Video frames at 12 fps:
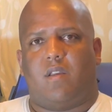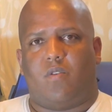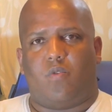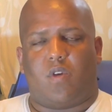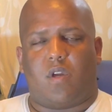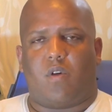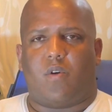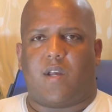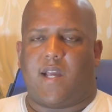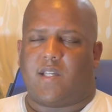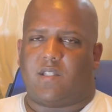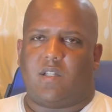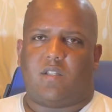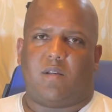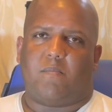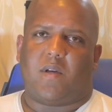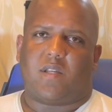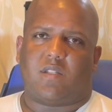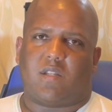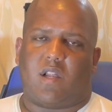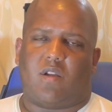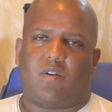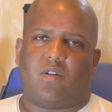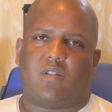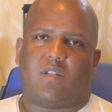You can go to Etsy, see bestseller,